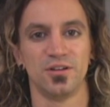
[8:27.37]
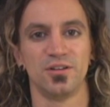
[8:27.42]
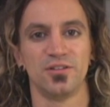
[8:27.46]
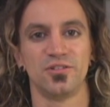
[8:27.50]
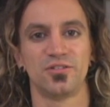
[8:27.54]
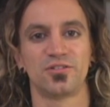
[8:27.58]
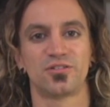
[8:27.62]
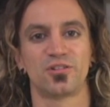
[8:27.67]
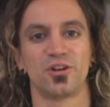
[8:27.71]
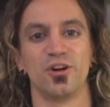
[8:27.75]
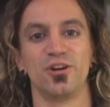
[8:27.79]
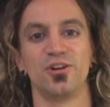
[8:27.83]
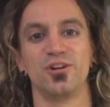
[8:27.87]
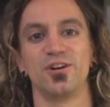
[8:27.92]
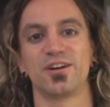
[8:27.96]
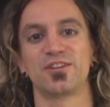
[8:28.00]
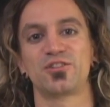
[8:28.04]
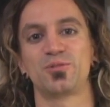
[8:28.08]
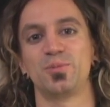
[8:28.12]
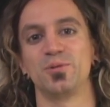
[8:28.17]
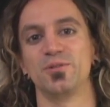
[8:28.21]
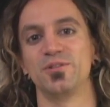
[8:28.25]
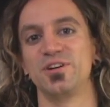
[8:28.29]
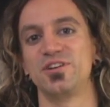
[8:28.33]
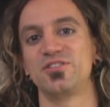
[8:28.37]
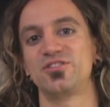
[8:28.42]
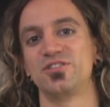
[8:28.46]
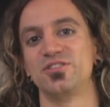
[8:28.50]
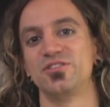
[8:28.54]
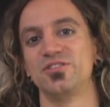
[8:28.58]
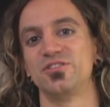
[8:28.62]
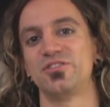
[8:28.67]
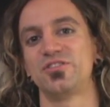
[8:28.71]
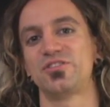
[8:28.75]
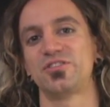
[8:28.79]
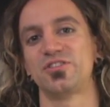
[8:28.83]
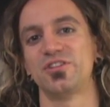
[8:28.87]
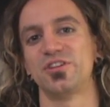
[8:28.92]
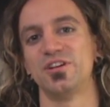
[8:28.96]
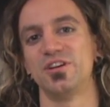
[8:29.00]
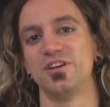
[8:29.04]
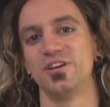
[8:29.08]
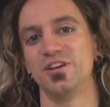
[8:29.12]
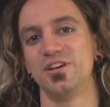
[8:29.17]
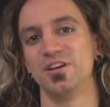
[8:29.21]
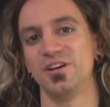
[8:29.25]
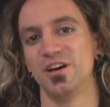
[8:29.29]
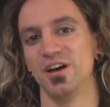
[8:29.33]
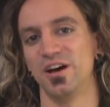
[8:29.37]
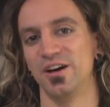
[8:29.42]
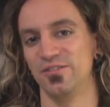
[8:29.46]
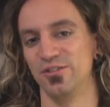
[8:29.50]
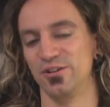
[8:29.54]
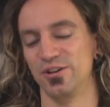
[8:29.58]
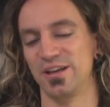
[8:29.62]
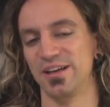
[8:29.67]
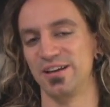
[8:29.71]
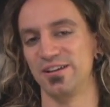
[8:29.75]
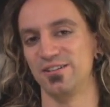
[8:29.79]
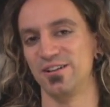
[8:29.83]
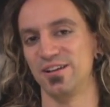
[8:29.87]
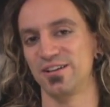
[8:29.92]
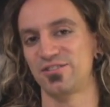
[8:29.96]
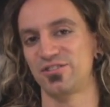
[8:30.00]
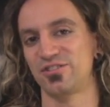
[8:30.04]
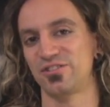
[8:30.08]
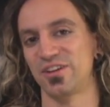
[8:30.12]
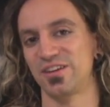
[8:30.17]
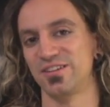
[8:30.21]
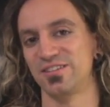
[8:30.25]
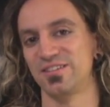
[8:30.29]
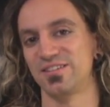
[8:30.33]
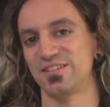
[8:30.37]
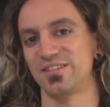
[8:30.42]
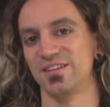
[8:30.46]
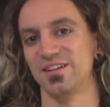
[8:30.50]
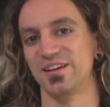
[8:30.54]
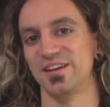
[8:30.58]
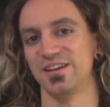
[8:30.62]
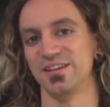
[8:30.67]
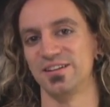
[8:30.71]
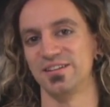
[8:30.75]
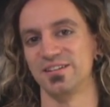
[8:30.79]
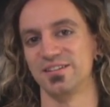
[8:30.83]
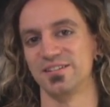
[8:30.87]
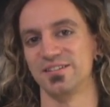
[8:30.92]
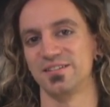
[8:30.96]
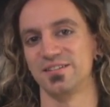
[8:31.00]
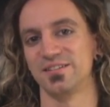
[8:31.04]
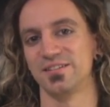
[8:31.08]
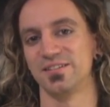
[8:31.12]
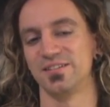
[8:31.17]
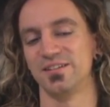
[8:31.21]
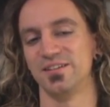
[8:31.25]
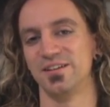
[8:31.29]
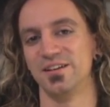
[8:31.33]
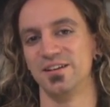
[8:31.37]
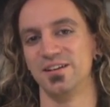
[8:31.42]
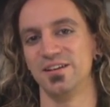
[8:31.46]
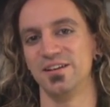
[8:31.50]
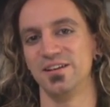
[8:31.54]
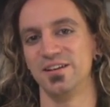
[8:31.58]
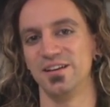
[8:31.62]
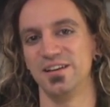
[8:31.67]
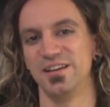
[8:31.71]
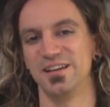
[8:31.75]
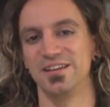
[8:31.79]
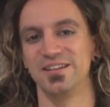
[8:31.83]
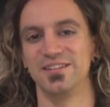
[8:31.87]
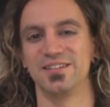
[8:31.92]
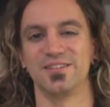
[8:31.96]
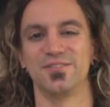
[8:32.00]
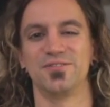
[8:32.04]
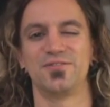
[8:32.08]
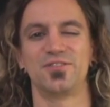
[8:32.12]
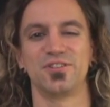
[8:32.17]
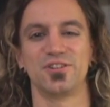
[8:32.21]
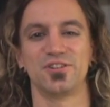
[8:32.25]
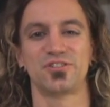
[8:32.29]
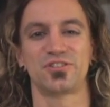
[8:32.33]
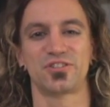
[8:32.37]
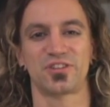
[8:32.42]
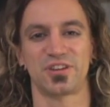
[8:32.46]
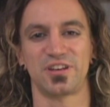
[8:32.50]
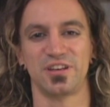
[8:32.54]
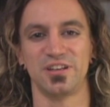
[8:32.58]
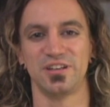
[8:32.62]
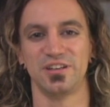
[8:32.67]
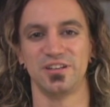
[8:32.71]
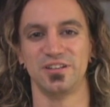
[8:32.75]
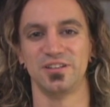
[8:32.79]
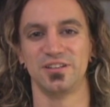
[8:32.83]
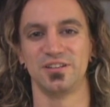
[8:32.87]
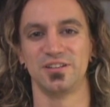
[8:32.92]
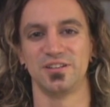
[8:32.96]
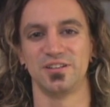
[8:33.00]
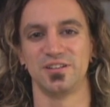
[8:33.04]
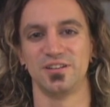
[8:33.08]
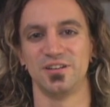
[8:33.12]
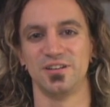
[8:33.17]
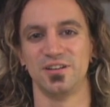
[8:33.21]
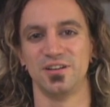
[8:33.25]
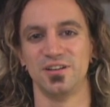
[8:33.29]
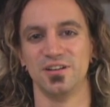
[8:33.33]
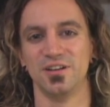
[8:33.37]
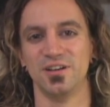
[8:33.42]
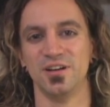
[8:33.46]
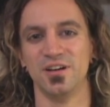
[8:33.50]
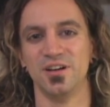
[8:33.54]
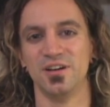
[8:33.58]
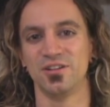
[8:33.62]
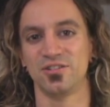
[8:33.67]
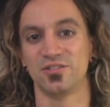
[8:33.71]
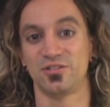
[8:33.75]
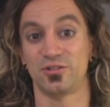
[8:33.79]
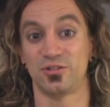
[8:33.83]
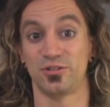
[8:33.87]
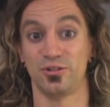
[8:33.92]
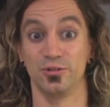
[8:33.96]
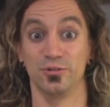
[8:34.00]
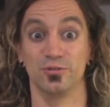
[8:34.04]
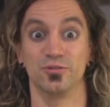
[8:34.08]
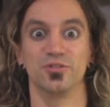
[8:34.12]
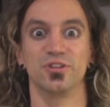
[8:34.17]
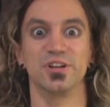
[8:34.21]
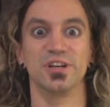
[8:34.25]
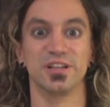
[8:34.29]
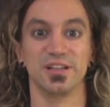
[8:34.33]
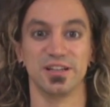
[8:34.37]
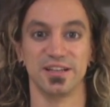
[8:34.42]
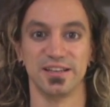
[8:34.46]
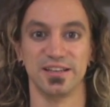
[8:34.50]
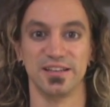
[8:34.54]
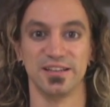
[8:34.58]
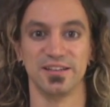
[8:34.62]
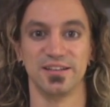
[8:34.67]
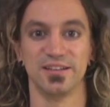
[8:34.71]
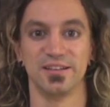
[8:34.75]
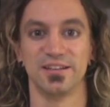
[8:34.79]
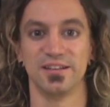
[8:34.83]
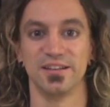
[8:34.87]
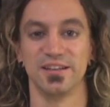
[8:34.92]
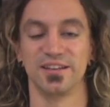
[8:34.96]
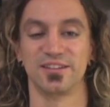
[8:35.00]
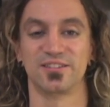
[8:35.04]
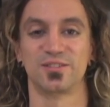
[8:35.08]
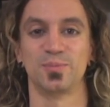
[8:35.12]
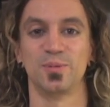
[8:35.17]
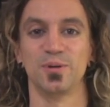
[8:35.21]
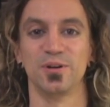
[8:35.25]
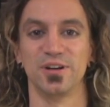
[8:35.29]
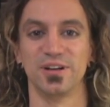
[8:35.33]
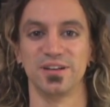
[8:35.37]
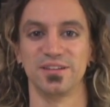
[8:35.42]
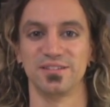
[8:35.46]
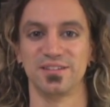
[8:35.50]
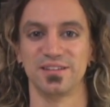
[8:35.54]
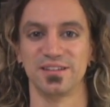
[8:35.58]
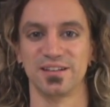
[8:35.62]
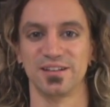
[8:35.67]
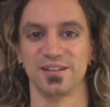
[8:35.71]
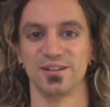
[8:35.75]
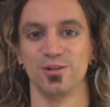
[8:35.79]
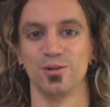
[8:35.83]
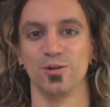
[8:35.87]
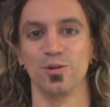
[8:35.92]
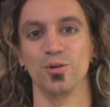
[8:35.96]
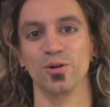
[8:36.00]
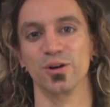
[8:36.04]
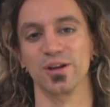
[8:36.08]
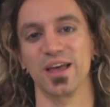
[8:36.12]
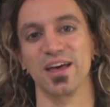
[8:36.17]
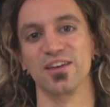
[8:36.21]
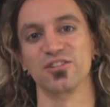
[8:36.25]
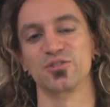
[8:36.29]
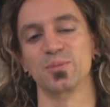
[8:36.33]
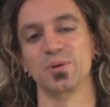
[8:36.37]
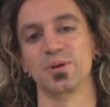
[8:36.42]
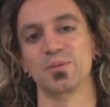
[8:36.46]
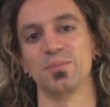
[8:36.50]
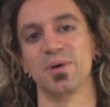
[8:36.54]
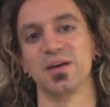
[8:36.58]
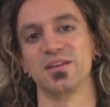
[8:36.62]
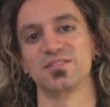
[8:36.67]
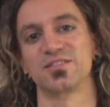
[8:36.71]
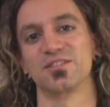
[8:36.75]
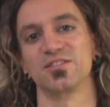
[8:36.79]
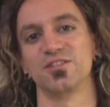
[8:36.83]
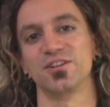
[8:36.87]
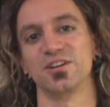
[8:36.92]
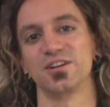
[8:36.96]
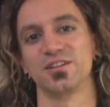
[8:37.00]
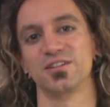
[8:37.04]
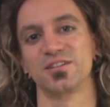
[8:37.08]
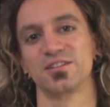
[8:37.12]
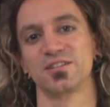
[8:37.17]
Start your explorations of your Kegel exercises today. It is the first key to really experiencing orgasmic mastery.